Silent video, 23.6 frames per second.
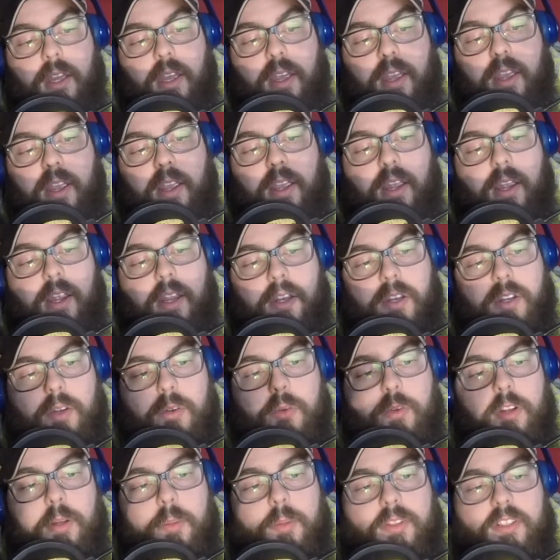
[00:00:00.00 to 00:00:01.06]
And
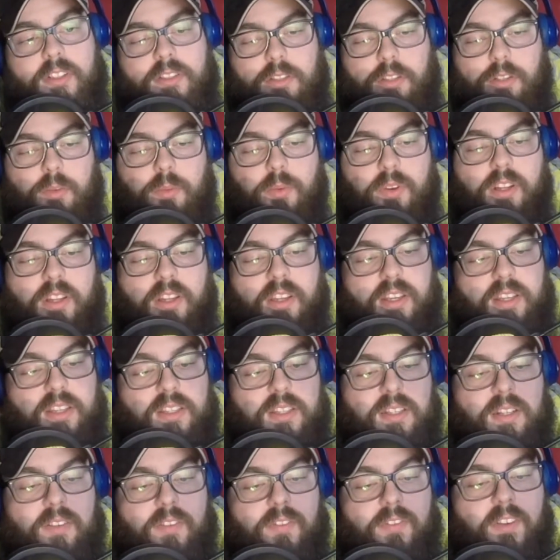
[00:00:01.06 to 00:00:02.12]
Greeblies are really
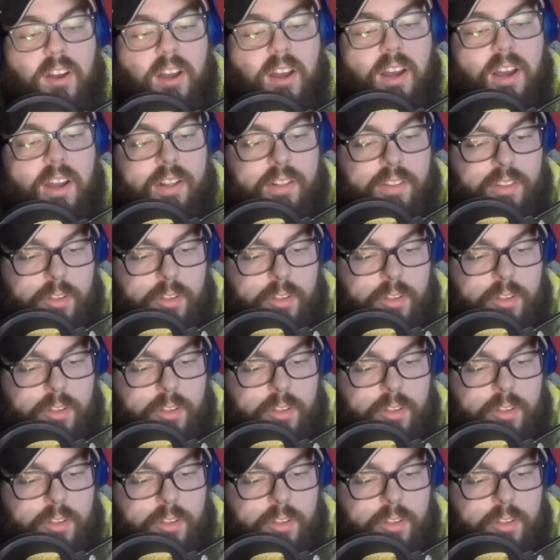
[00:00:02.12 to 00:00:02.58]
easy to find.